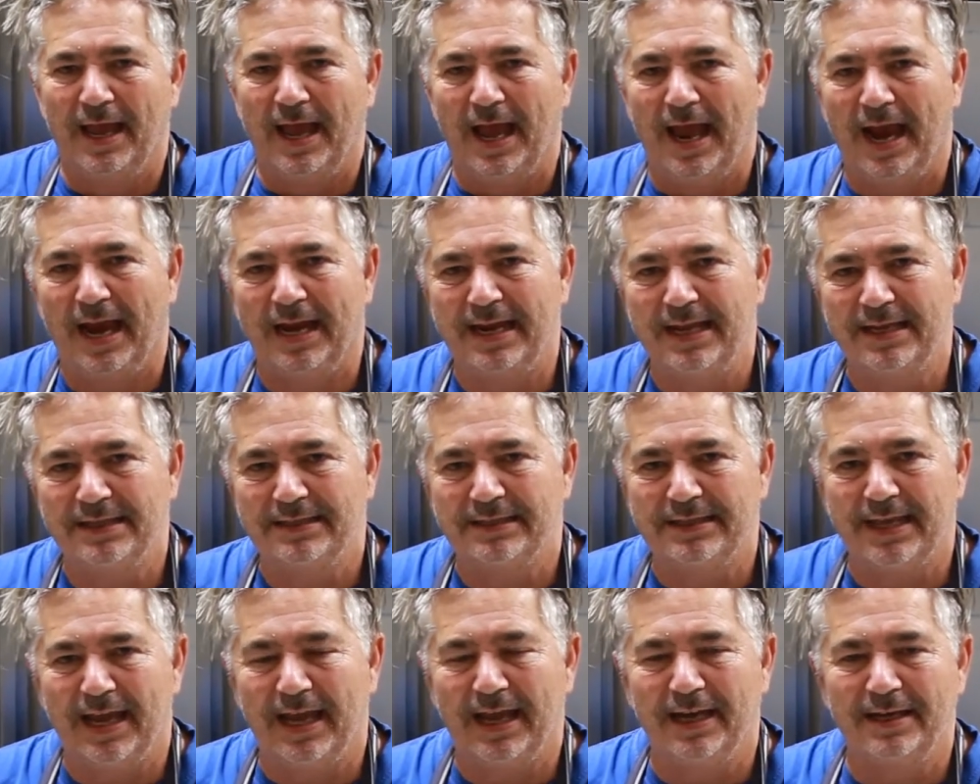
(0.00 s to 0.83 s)
and he
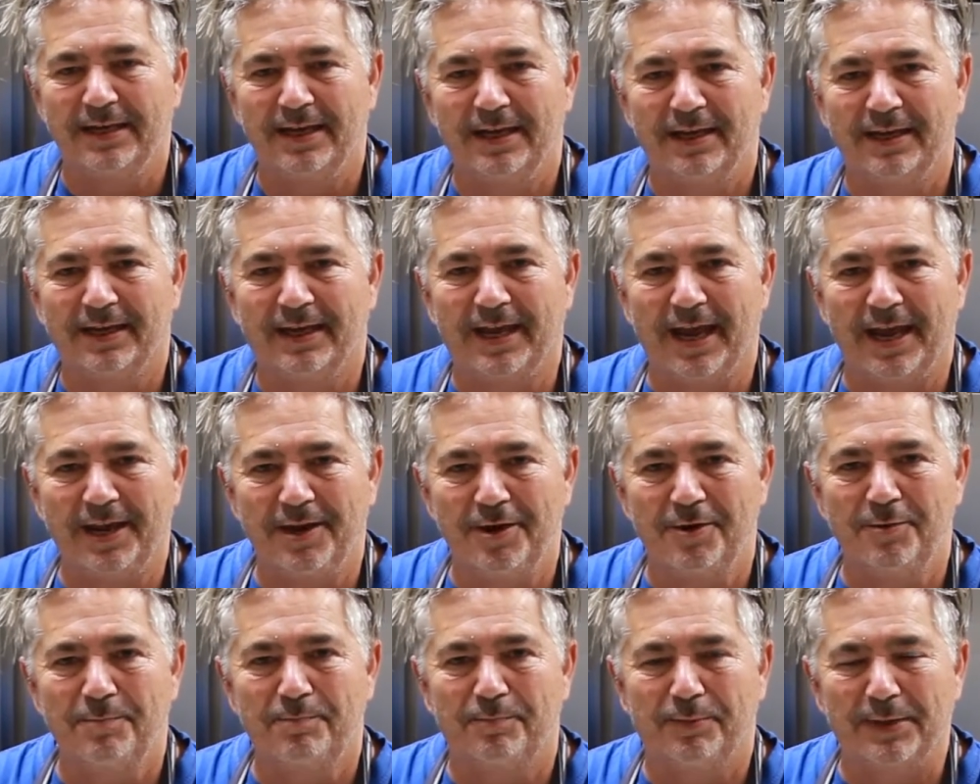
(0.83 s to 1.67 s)
said, "Can
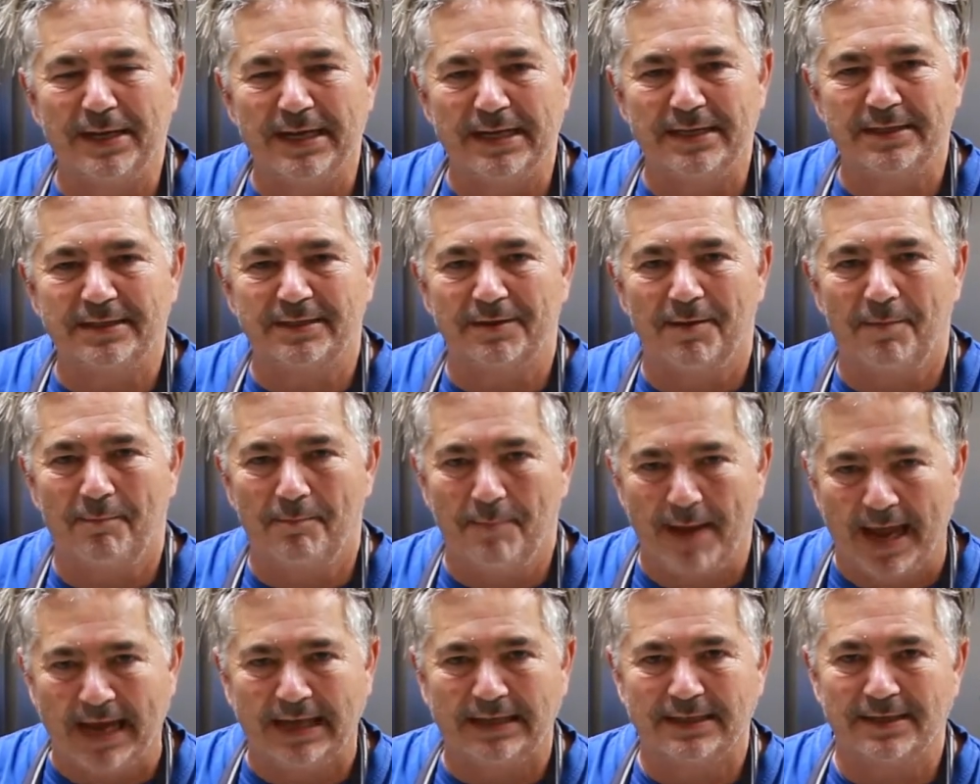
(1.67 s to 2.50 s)
you please
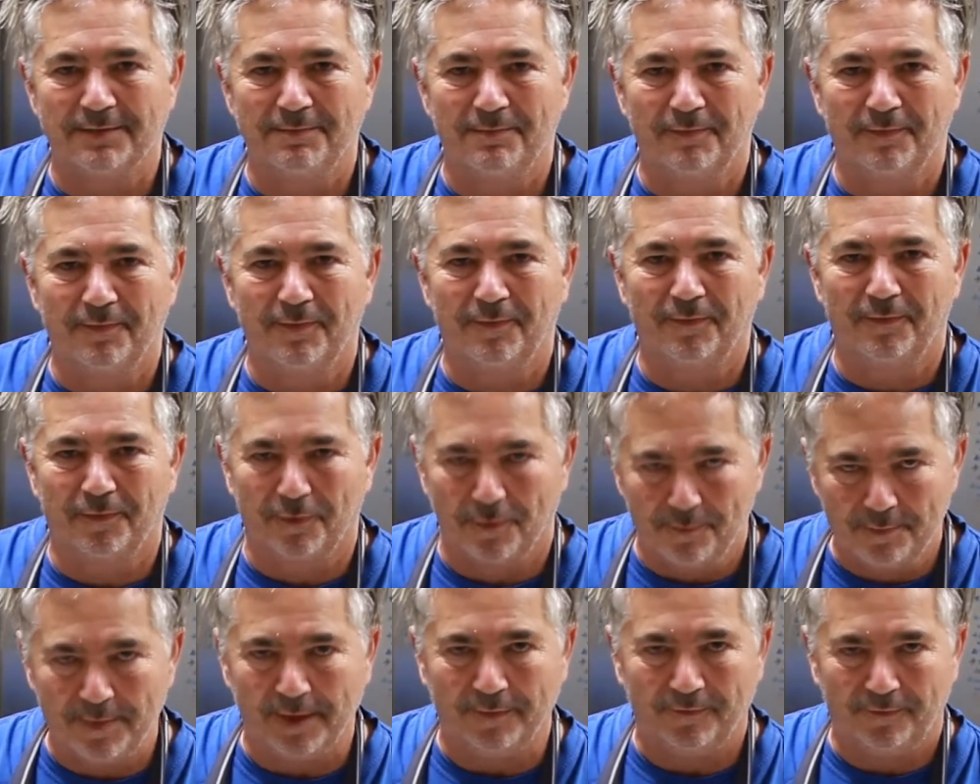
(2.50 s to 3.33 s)
make them for
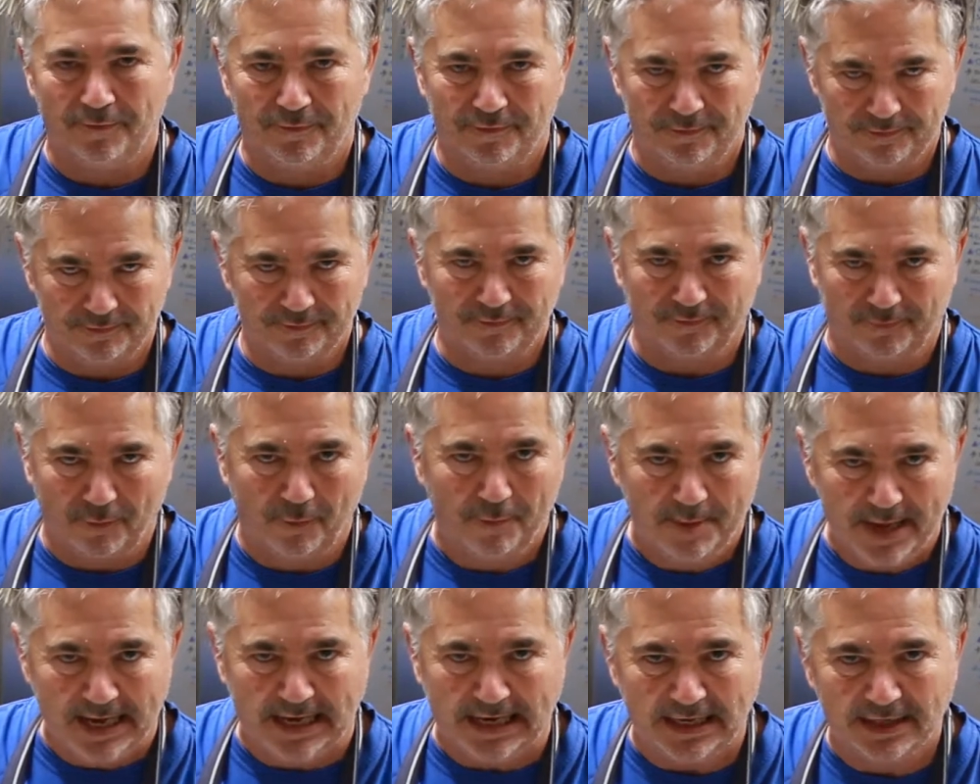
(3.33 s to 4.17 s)

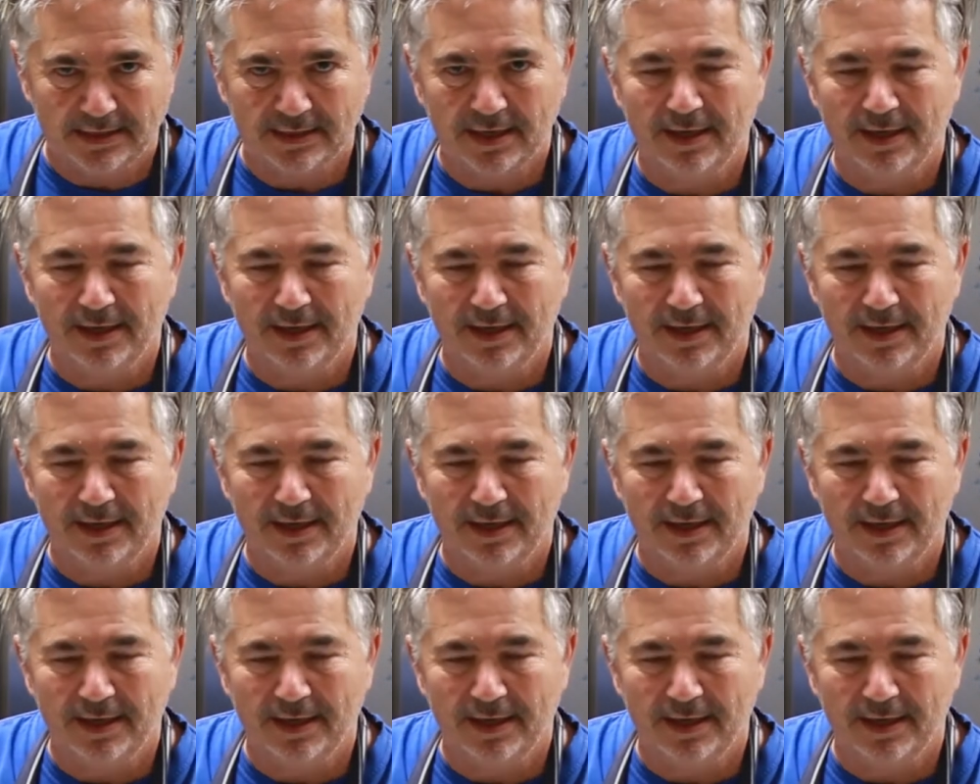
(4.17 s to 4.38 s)
me?